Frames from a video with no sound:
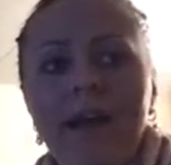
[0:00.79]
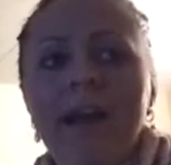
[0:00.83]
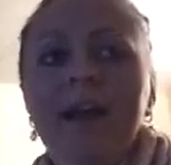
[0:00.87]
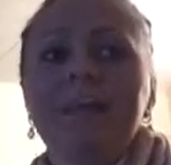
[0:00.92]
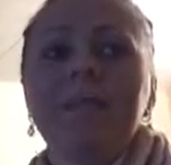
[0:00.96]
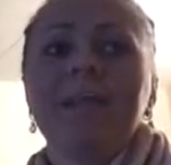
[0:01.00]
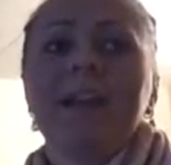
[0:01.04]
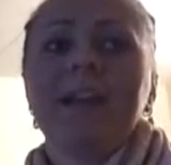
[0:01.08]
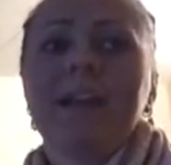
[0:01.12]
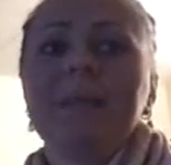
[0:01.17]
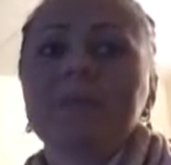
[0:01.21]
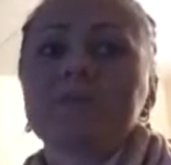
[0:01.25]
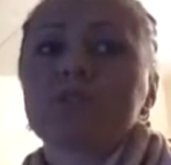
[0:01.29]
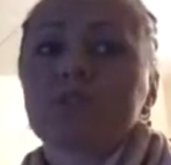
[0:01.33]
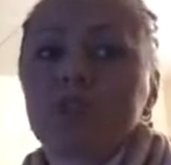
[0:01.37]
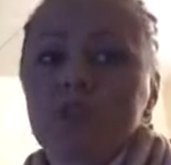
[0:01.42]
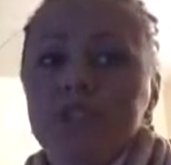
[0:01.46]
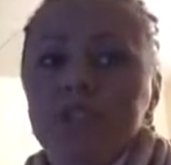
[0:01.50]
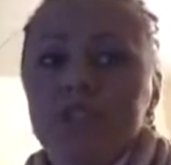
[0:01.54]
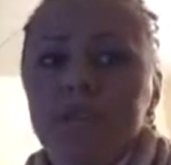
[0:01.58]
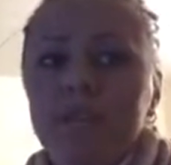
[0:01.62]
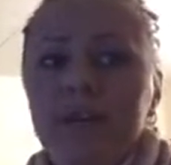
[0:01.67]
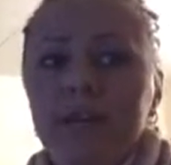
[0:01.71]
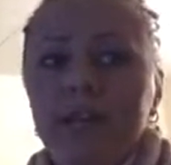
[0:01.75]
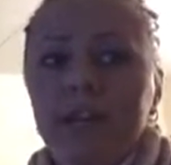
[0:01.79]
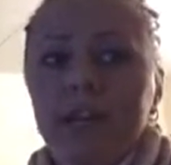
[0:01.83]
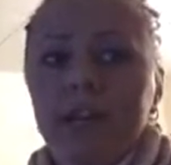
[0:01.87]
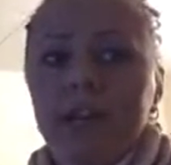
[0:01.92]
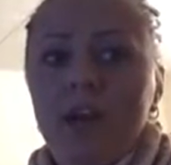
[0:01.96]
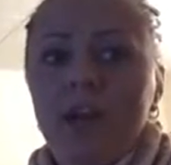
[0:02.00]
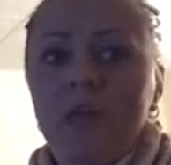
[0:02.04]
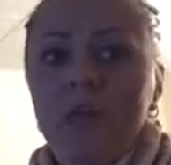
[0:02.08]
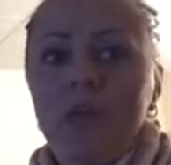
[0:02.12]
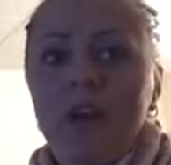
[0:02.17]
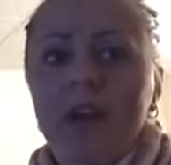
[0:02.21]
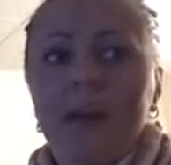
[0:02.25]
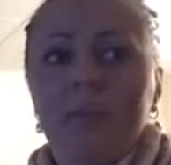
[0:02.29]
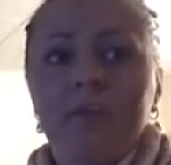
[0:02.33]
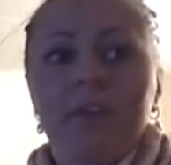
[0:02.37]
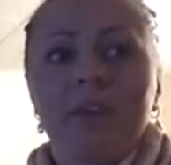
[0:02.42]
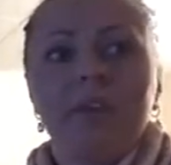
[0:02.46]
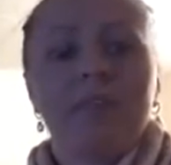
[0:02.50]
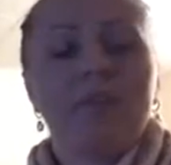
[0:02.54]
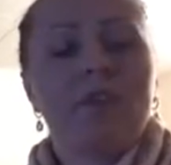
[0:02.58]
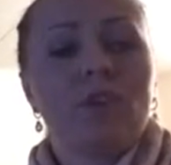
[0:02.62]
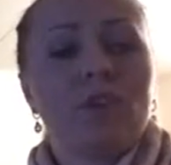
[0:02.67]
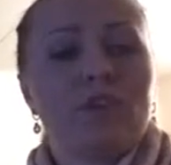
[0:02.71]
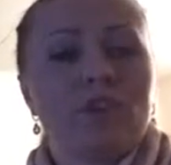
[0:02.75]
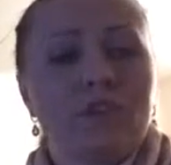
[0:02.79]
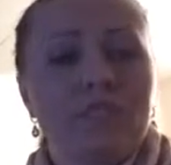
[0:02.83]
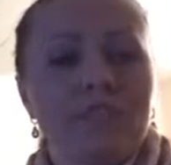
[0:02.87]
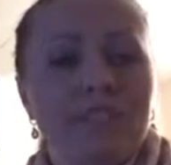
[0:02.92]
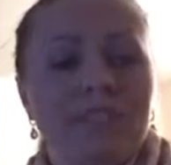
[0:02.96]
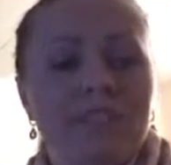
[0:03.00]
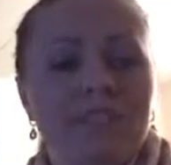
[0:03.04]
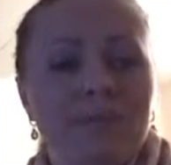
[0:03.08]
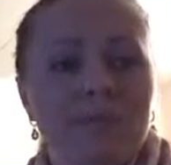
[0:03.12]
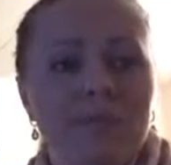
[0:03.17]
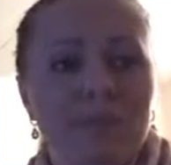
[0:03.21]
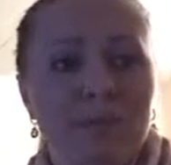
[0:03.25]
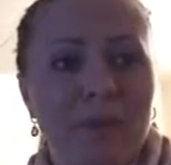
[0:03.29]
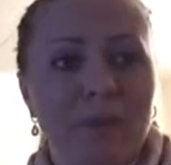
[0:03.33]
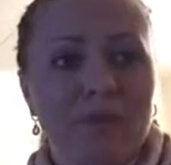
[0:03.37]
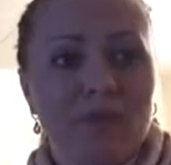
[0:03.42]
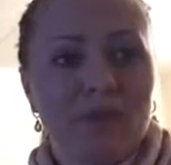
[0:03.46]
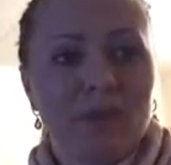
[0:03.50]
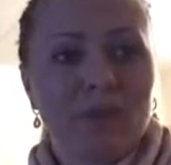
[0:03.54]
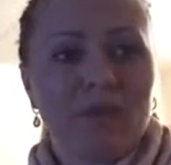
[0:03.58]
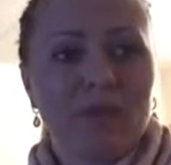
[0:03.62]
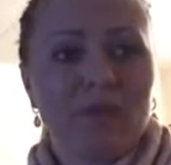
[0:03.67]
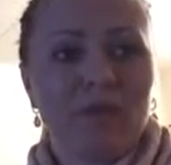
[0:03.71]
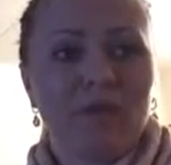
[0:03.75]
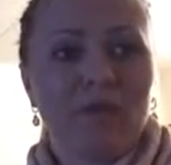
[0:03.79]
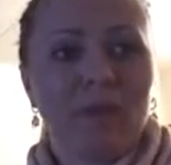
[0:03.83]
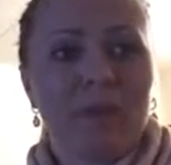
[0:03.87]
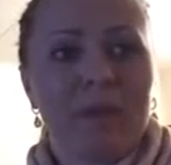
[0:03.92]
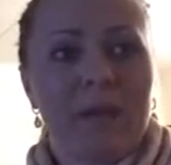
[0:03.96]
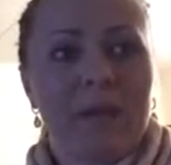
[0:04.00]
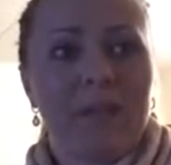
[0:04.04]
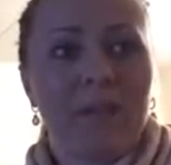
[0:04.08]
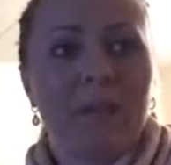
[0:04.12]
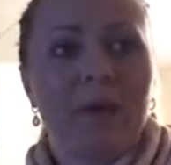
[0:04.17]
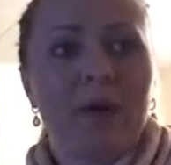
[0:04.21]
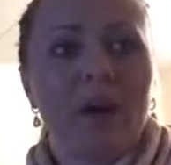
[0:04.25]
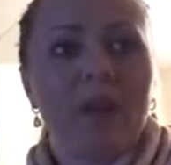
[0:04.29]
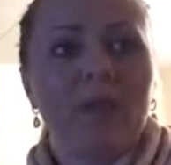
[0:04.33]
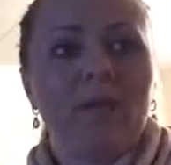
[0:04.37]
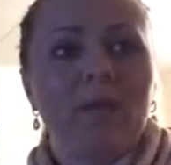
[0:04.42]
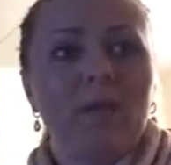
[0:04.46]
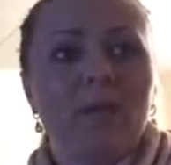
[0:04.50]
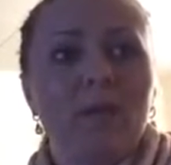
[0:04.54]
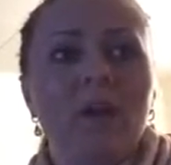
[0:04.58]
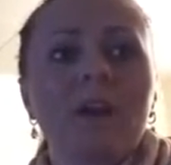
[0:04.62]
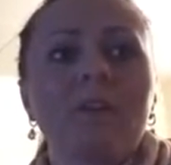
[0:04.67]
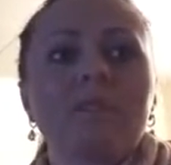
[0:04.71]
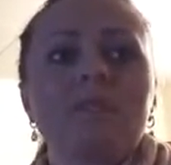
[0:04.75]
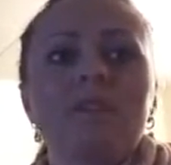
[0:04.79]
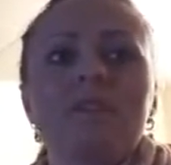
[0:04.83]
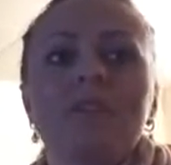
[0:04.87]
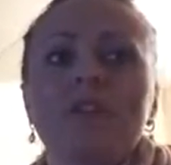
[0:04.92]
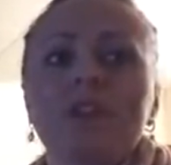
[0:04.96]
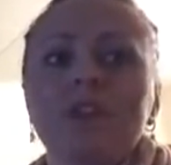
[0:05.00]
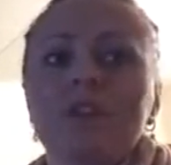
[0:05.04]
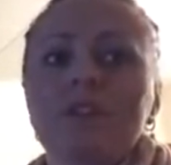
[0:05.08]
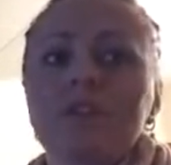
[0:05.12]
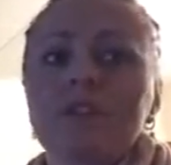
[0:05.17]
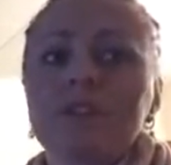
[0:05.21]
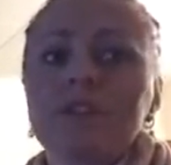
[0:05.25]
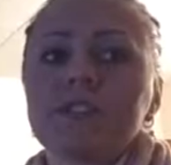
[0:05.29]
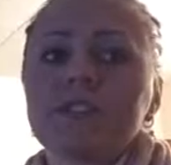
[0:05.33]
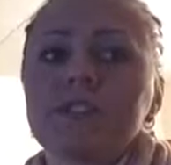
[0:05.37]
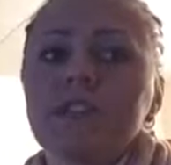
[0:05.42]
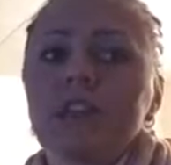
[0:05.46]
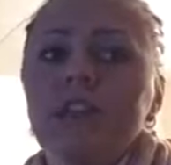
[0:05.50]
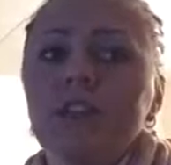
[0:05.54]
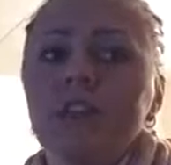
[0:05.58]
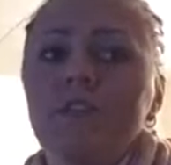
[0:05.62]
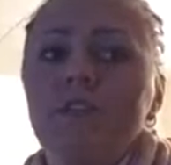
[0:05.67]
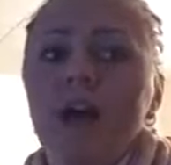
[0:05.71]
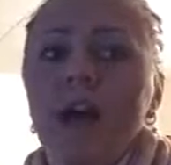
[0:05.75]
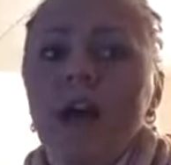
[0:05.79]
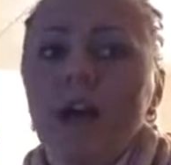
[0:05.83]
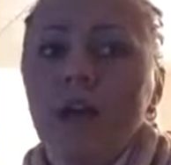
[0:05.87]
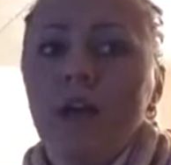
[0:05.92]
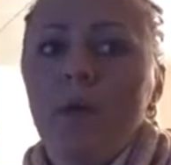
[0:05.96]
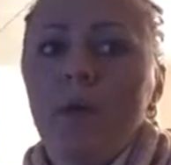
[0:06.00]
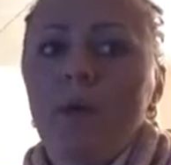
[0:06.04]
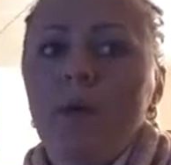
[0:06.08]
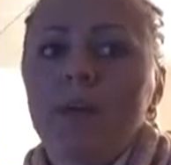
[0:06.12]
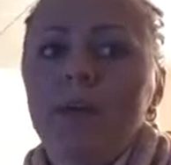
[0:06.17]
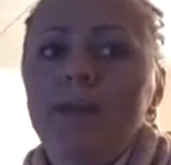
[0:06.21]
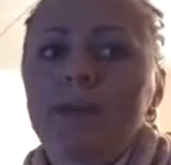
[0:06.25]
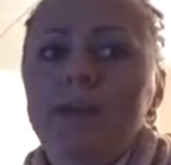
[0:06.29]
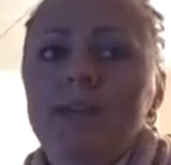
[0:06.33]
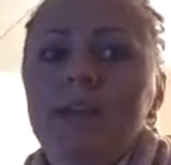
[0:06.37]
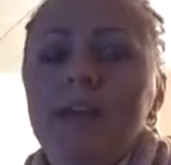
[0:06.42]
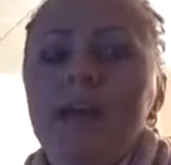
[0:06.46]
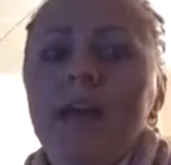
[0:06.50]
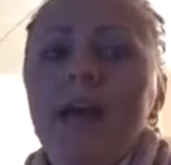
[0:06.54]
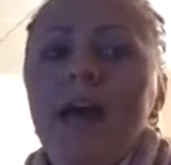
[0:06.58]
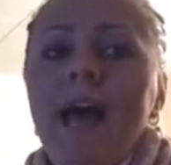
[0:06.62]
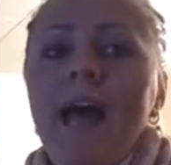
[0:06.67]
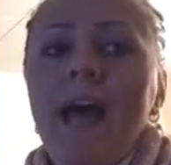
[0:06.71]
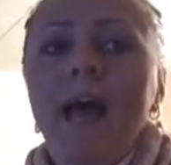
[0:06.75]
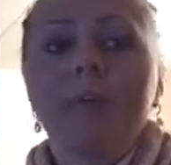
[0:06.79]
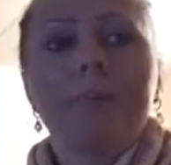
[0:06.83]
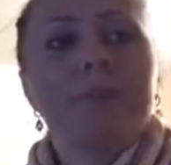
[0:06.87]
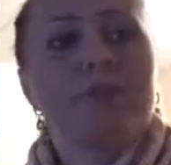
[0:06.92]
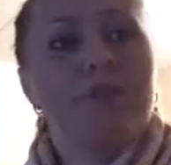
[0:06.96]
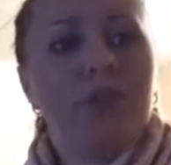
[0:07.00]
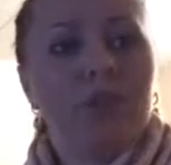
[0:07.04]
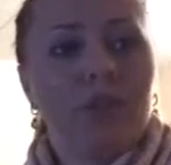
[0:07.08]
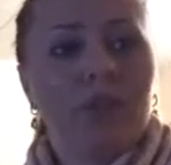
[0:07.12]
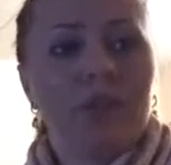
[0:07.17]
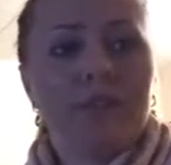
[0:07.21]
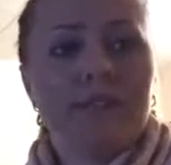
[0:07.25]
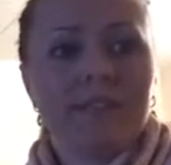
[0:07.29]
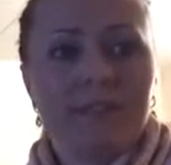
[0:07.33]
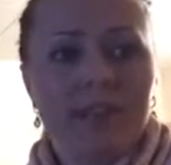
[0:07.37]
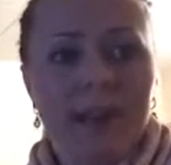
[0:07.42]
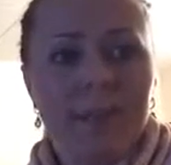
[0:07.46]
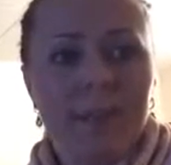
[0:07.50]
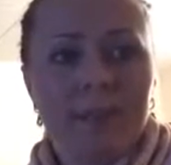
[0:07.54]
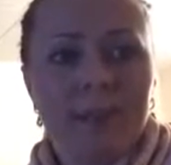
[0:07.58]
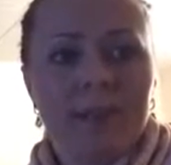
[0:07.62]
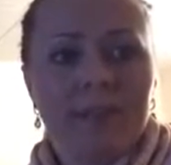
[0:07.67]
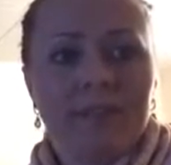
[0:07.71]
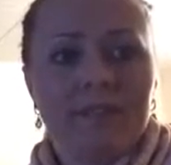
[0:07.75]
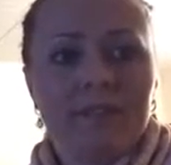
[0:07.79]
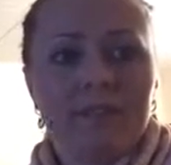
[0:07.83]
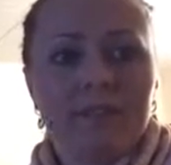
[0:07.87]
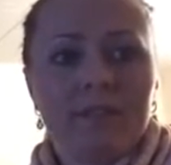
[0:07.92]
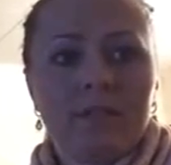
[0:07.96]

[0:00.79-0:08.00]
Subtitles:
Hi, my name is Krista Menino, and I'm the Infusion System Specialist for B. Braun. Welcome to the University of Iowa's epidural assignment.